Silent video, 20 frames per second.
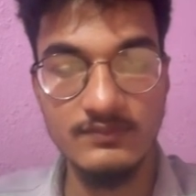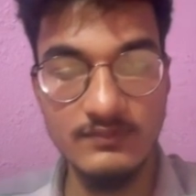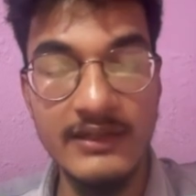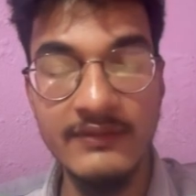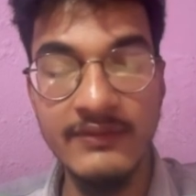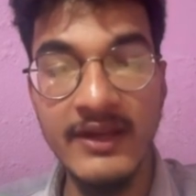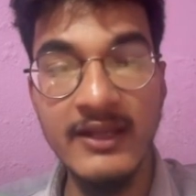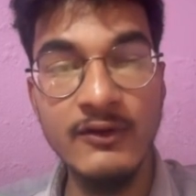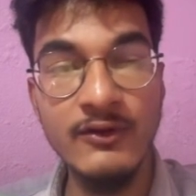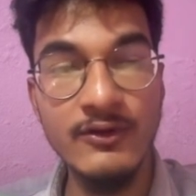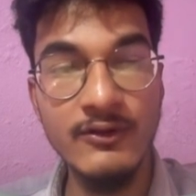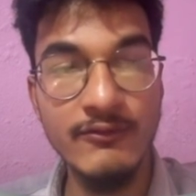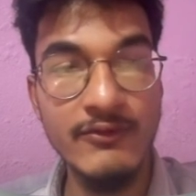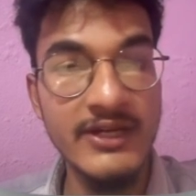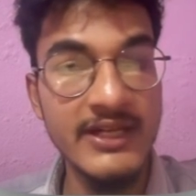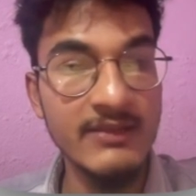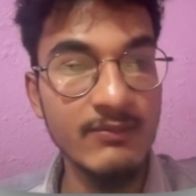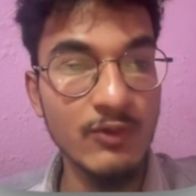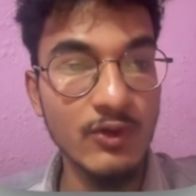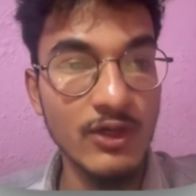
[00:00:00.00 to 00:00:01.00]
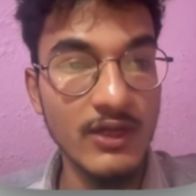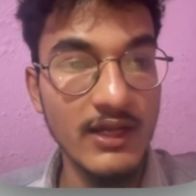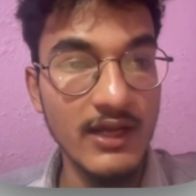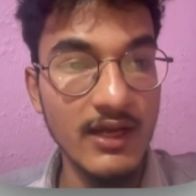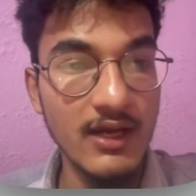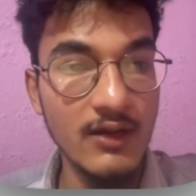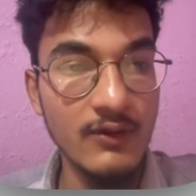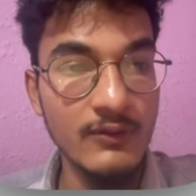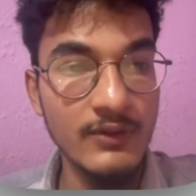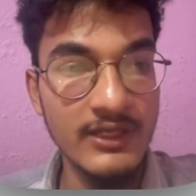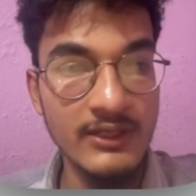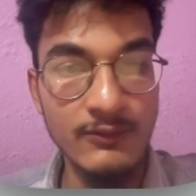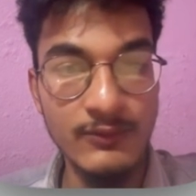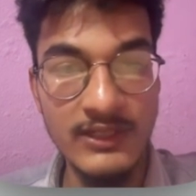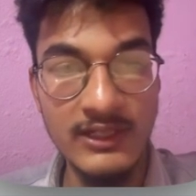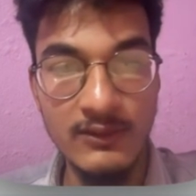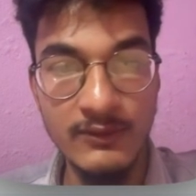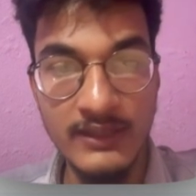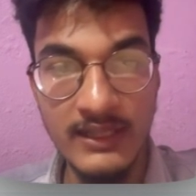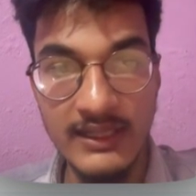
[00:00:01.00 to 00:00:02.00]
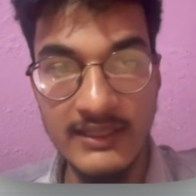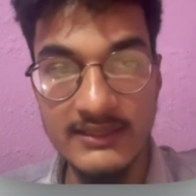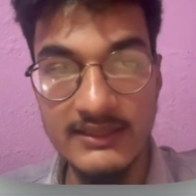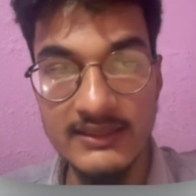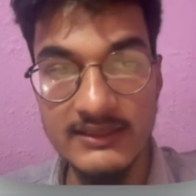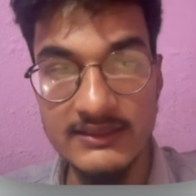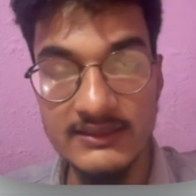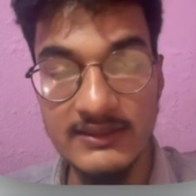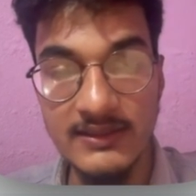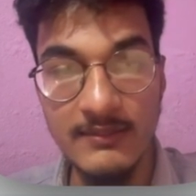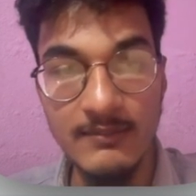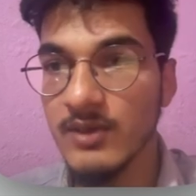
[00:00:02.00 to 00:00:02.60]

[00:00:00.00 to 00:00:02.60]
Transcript: If I go to reading mode now, it will look like this.